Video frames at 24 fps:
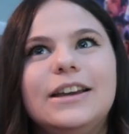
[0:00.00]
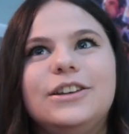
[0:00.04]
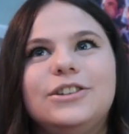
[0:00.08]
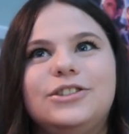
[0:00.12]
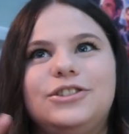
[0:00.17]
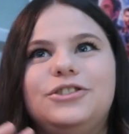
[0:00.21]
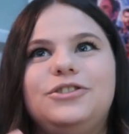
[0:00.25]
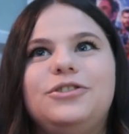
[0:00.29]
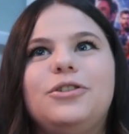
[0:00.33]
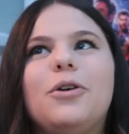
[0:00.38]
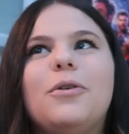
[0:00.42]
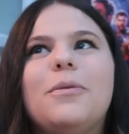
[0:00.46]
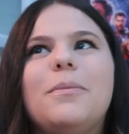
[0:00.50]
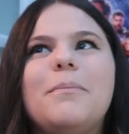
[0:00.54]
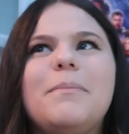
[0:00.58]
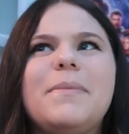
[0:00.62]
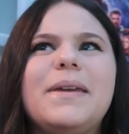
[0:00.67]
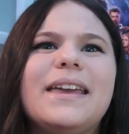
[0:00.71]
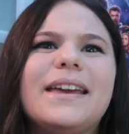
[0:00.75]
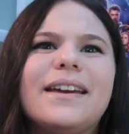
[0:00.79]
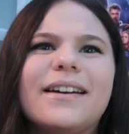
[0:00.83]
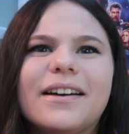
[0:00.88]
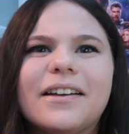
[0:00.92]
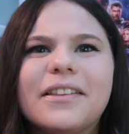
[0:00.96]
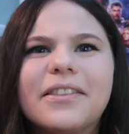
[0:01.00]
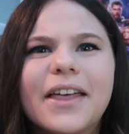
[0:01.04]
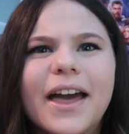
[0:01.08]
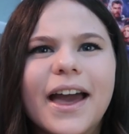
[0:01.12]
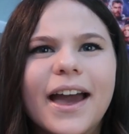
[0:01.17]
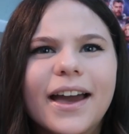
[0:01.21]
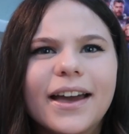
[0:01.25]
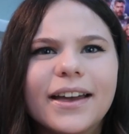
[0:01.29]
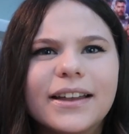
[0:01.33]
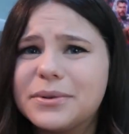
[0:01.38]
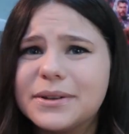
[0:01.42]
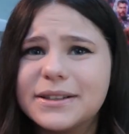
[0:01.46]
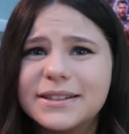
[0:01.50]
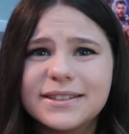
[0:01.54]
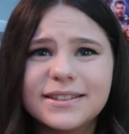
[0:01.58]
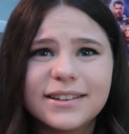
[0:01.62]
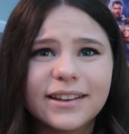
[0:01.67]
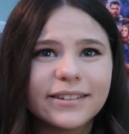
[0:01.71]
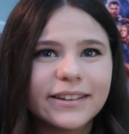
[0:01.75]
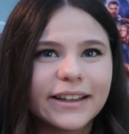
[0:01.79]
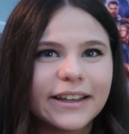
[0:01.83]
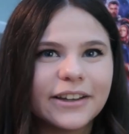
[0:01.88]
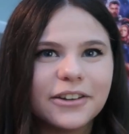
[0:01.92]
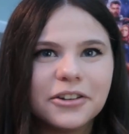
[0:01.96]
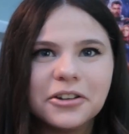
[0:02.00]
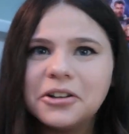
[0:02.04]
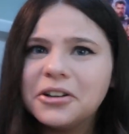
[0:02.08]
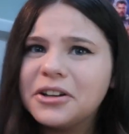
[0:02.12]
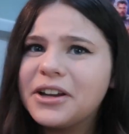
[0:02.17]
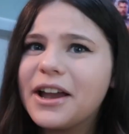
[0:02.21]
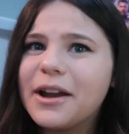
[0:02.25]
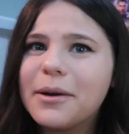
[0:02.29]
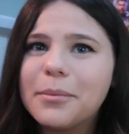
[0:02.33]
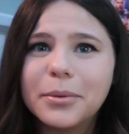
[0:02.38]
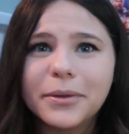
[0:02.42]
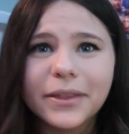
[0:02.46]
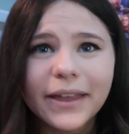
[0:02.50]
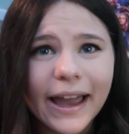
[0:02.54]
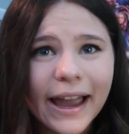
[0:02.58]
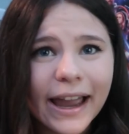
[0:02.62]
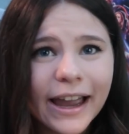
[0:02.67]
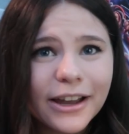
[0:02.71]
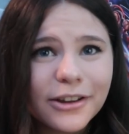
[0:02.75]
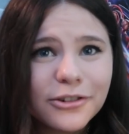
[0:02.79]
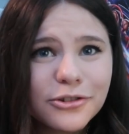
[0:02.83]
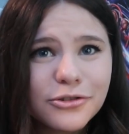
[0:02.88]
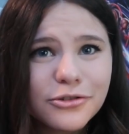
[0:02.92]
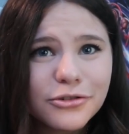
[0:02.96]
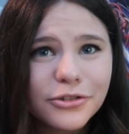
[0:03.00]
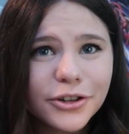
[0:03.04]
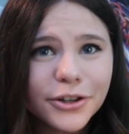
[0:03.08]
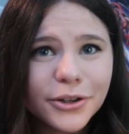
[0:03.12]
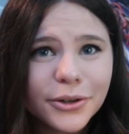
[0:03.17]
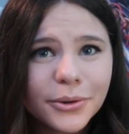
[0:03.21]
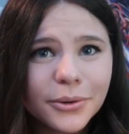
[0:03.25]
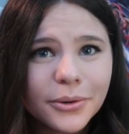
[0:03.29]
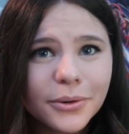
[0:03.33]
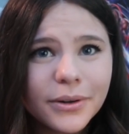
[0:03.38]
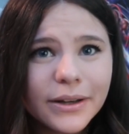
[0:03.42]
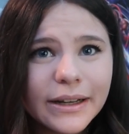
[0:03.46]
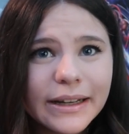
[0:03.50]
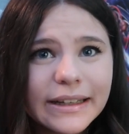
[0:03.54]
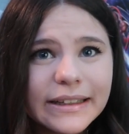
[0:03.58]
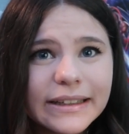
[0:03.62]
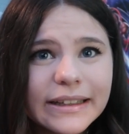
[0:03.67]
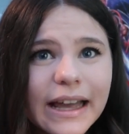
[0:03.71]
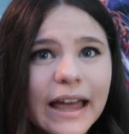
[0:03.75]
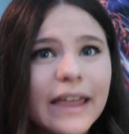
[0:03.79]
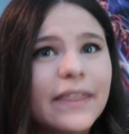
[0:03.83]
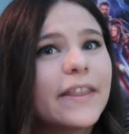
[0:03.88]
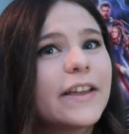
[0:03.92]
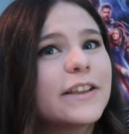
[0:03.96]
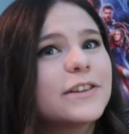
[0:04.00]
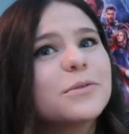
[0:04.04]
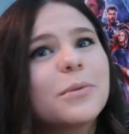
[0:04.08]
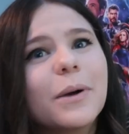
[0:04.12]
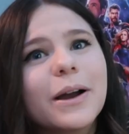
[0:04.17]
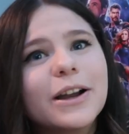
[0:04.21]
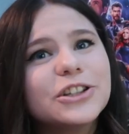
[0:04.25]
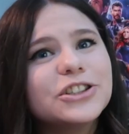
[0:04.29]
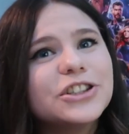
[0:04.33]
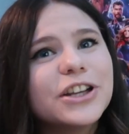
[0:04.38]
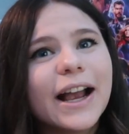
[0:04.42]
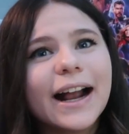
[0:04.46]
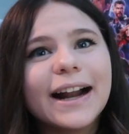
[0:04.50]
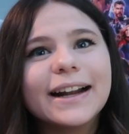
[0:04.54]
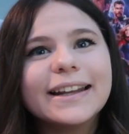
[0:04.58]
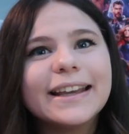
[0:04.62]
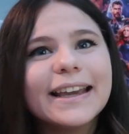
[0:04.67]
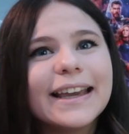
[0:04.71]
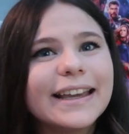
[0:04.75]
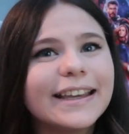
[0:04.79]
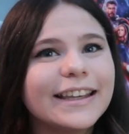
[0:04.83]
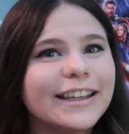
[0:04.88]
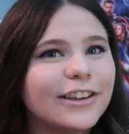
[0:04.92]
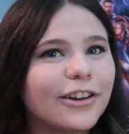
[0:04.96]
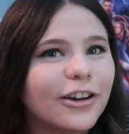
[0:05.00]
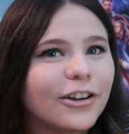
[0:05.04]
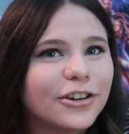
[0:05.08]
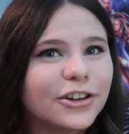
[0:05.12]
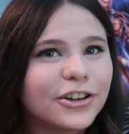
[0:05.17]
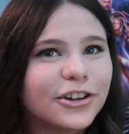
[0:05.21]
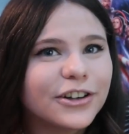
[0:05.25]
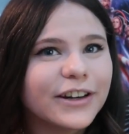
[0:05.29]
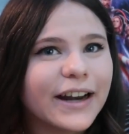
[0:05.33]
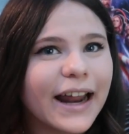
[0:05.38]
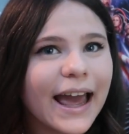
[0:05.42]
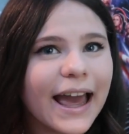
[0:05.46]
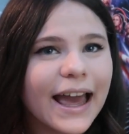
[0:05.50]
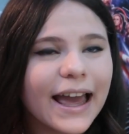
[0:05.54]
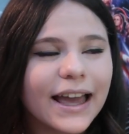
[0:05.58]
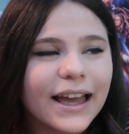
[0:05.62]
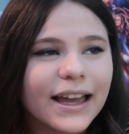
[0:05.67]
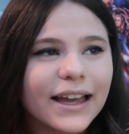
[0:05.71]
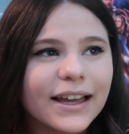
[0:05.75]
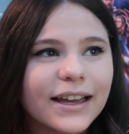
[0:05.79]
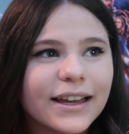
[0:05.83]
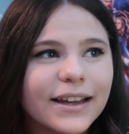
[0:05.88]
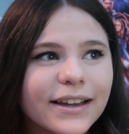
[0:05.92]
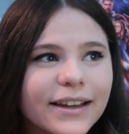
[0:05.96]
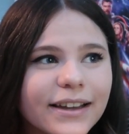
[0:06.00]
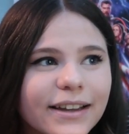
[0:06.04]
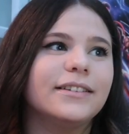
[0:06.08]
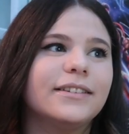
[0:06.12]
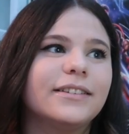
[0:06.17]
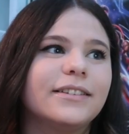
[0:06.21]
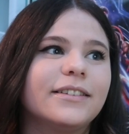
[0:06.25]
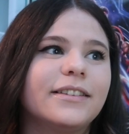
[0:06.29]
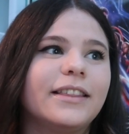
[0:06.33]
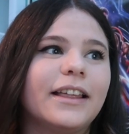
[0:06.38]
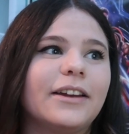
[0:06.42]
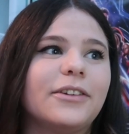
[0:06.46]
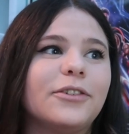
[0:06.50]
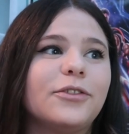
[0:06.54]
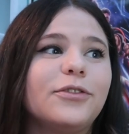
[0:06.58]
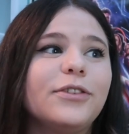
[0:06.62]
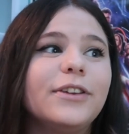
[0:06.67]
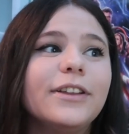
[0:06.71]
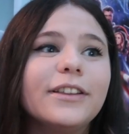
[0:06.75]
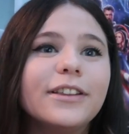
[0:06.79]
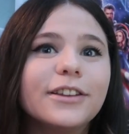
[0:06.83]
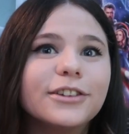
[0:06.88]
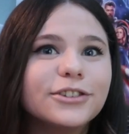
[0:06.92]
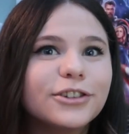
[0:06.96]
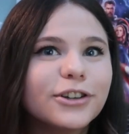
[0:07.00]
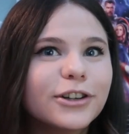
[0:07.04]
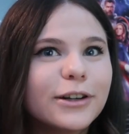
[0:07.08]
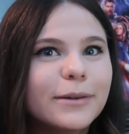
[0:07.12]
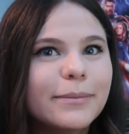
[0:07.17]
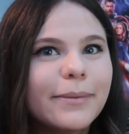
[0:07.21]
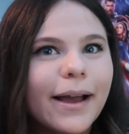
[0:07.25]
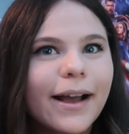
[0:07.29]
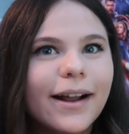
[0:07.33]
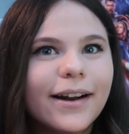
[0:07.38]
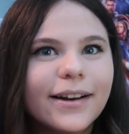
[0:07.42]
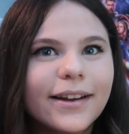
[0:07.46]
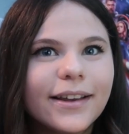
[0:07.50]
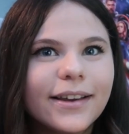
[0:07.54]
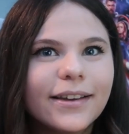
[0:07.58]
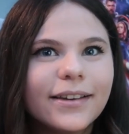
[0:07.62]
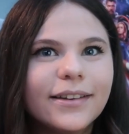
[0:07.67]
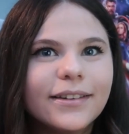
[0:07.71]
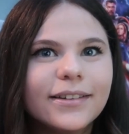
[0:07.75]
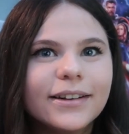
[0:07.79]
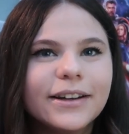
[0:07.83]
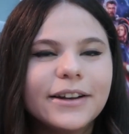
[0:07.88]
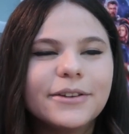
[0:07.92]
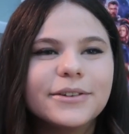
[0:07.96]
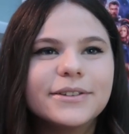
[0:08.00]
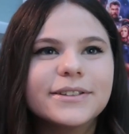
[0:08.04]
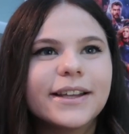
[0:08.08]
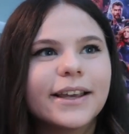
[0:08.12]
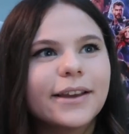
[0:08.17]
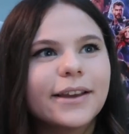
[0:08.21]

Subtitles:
She told Mia that he was like hooking up with Andrew, and that's why she had a hickey on her neck. And then Felix heard about it, and he was